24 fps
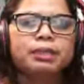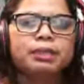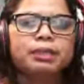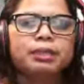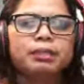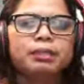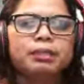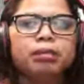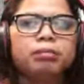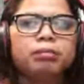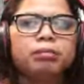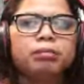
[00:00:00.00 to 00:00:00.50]

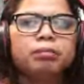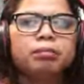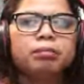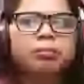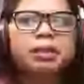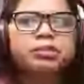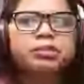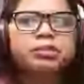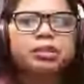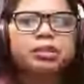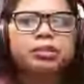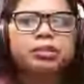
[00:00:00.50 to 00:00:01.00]

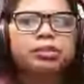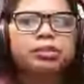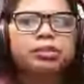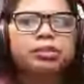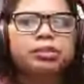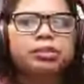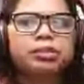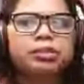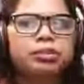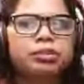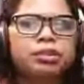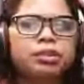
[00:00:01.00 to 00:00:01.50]
LG they're
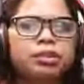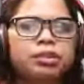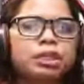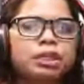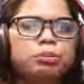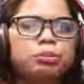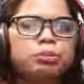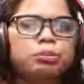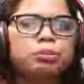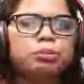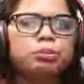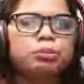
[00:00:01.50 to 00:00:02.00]
using wash plate.